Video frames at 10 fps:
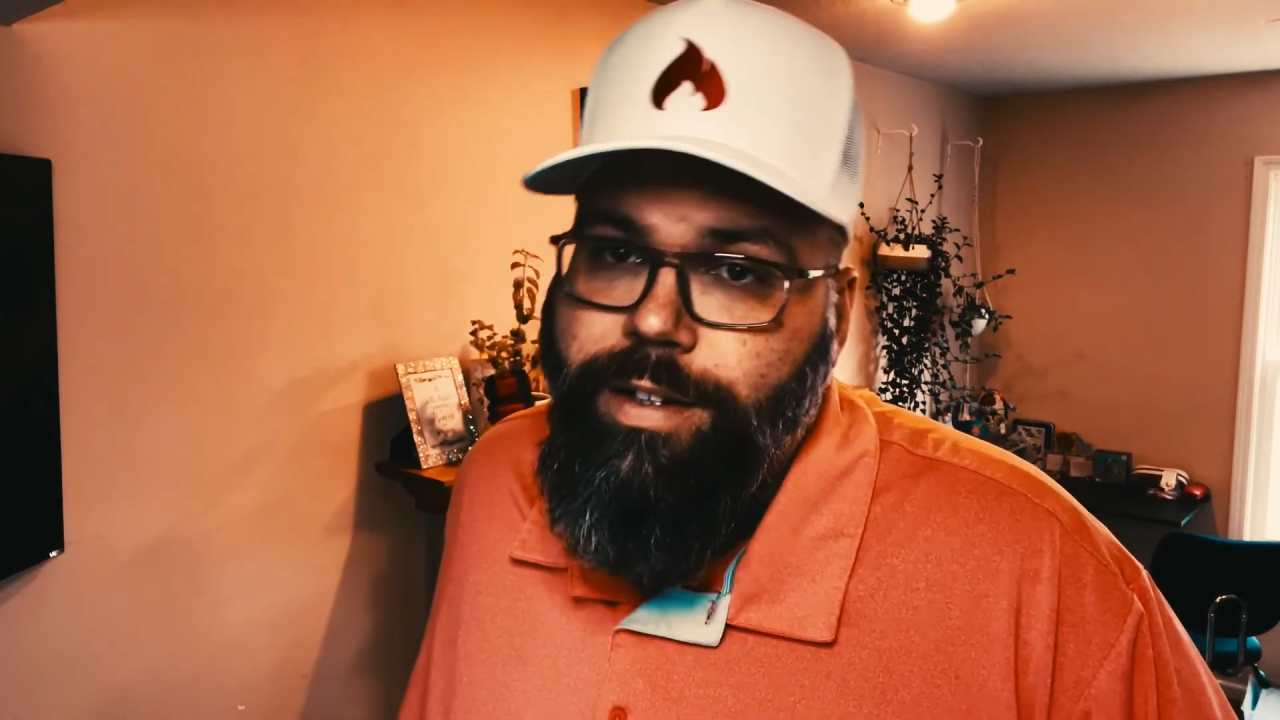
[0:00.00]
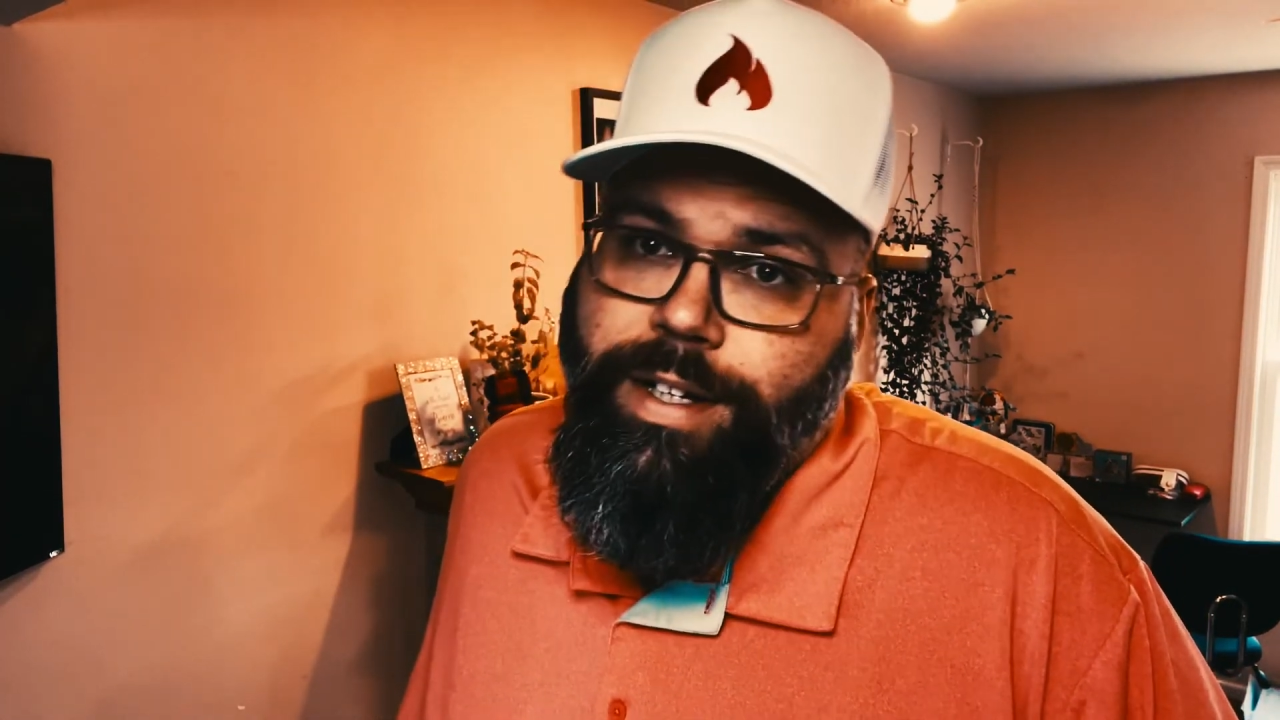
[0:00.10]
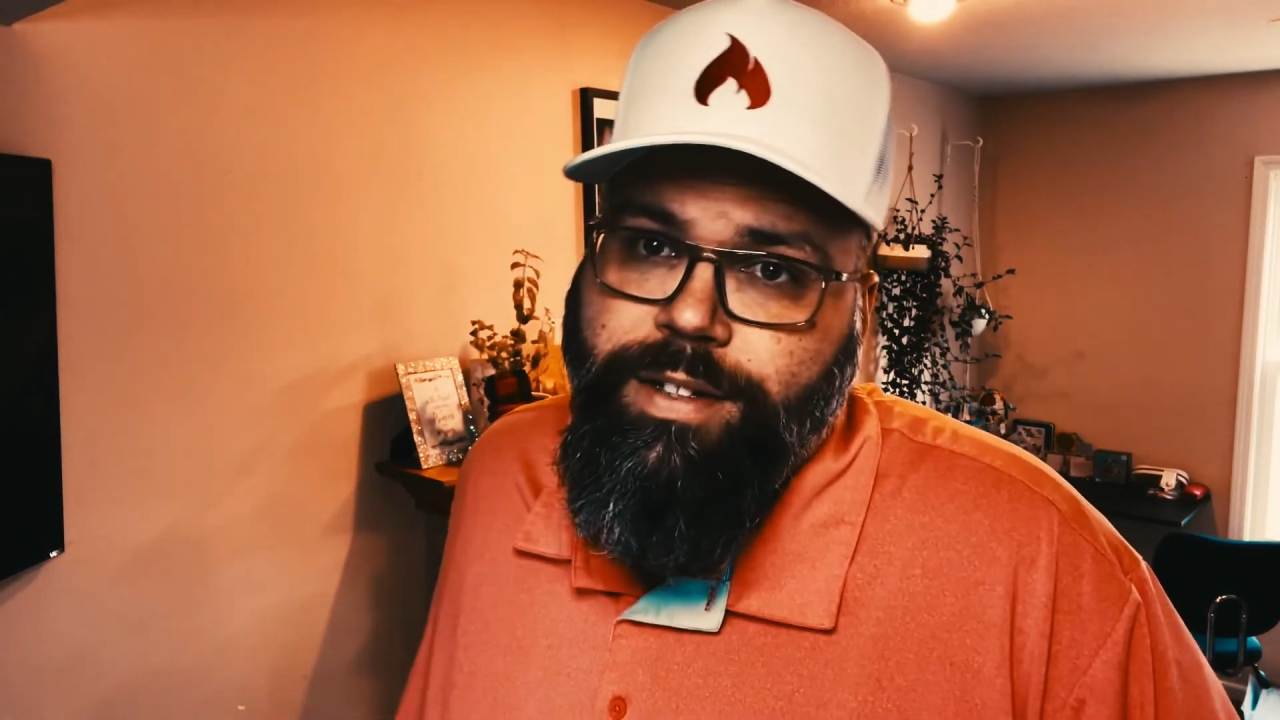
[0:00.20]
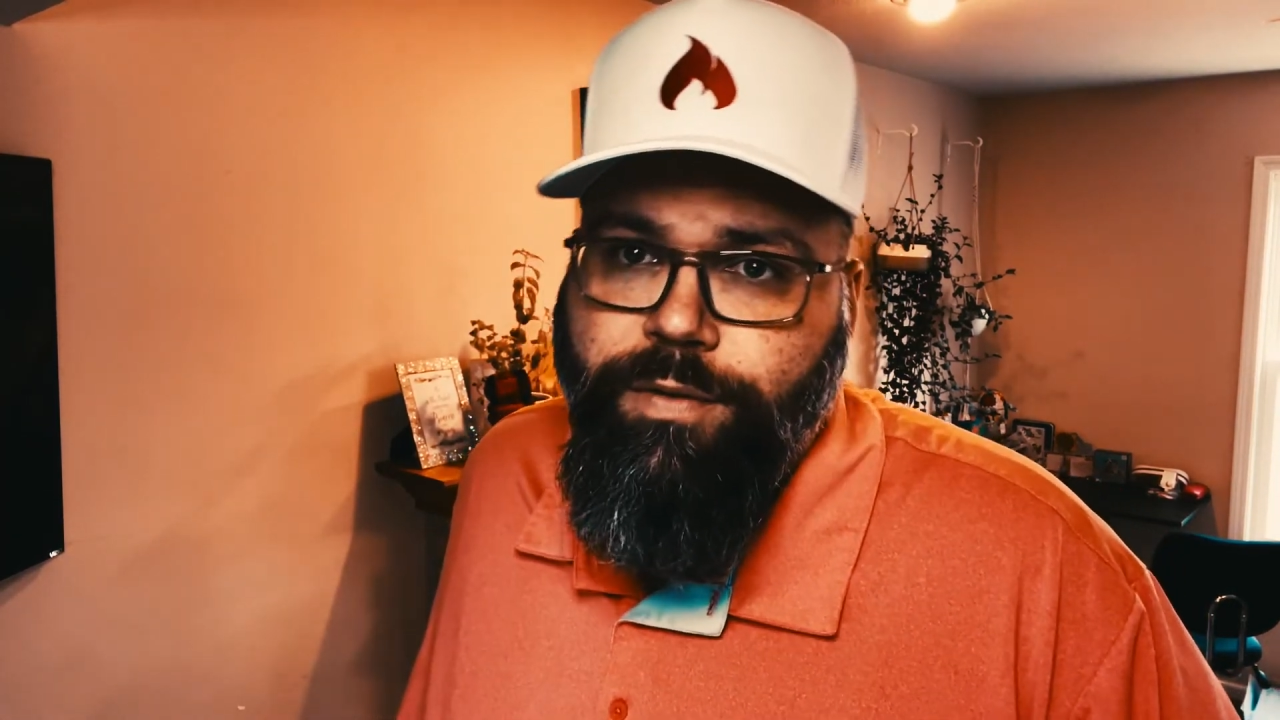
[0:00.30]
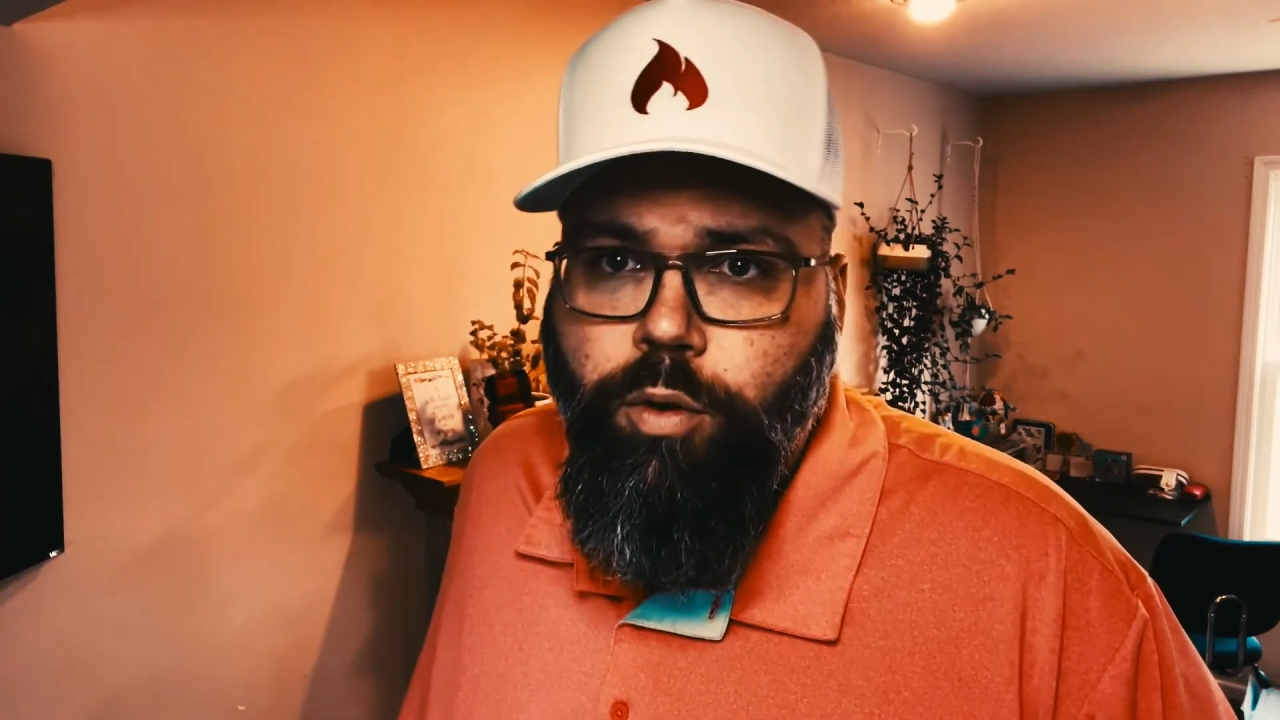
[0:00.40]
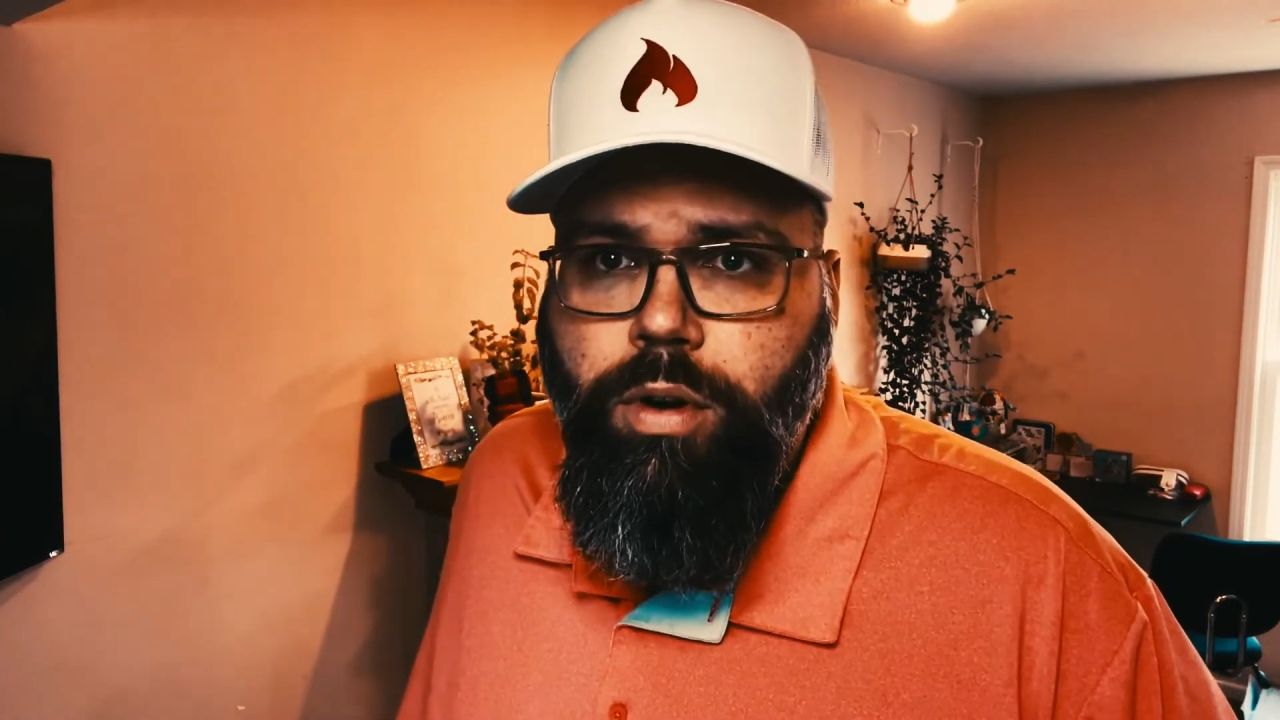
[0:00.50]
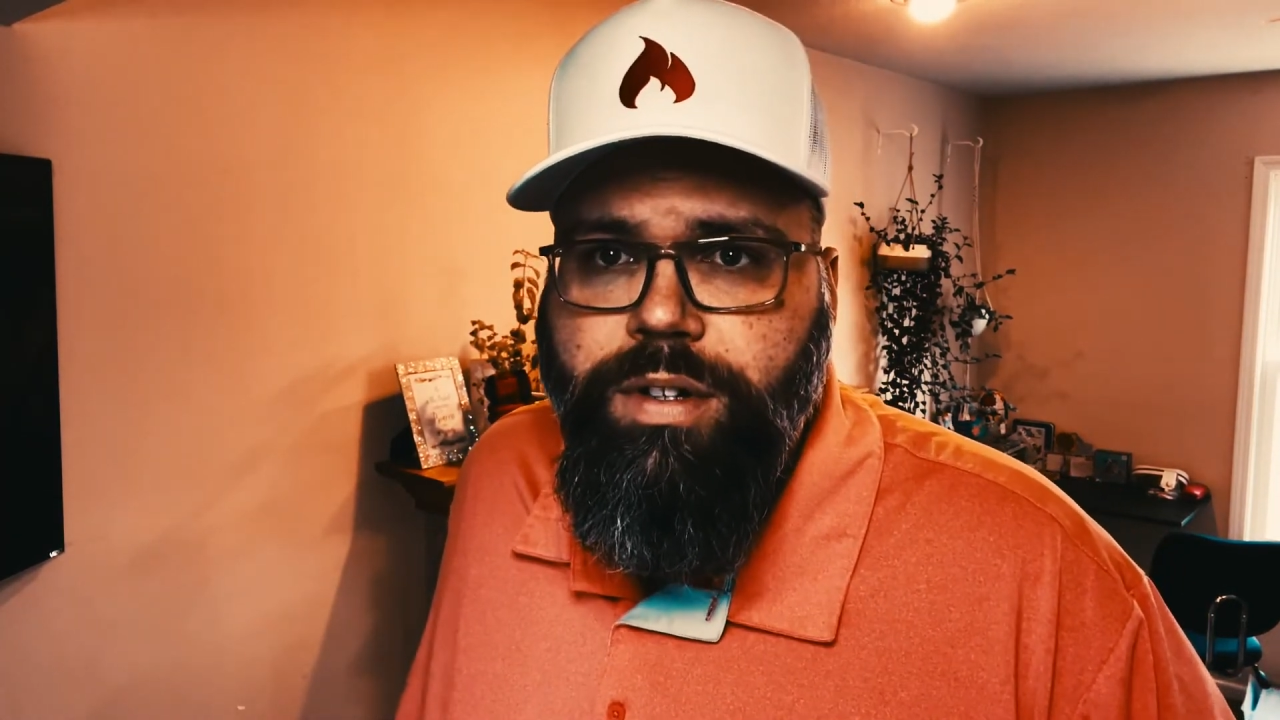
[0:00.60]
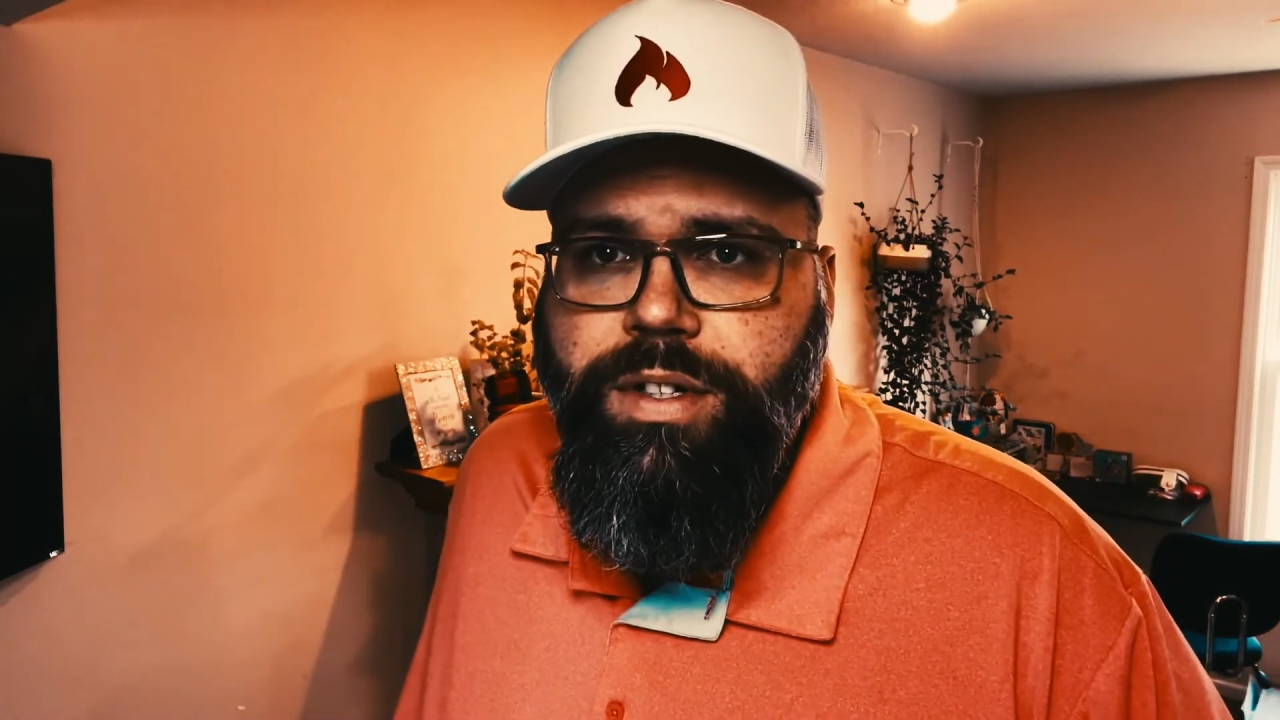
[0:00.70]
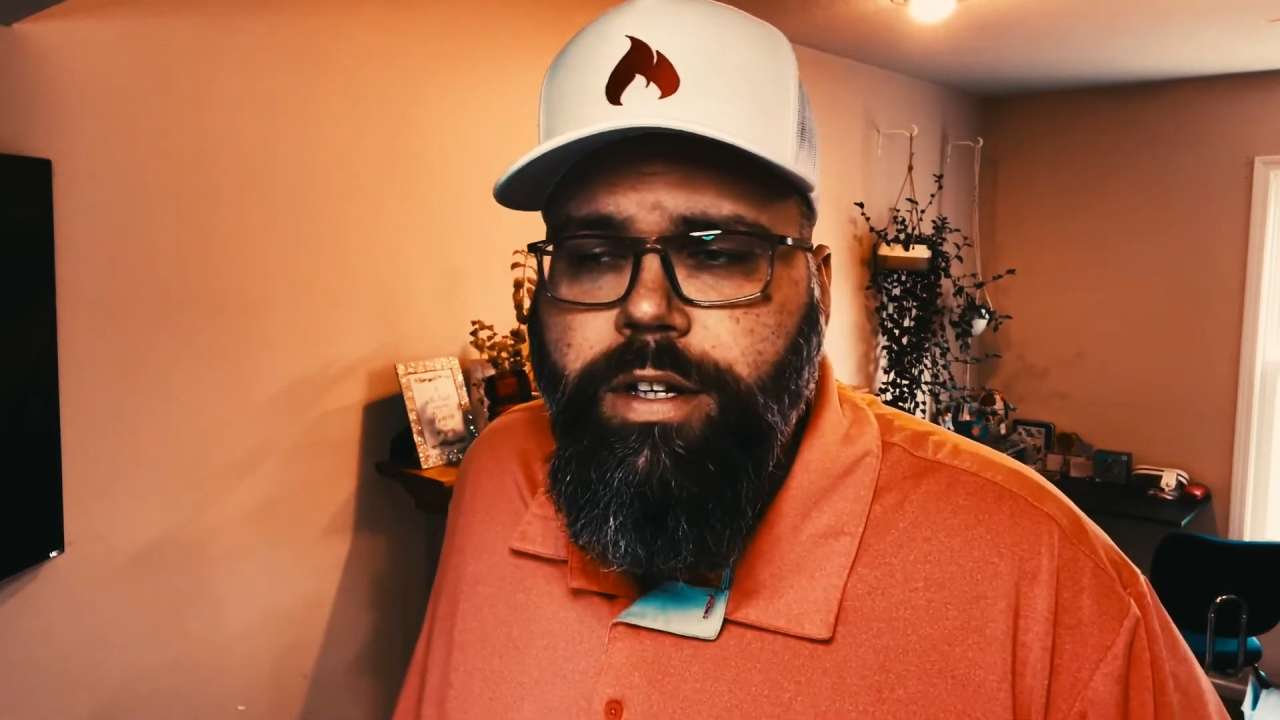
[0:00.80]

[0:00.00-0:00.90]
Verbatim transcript: is a force.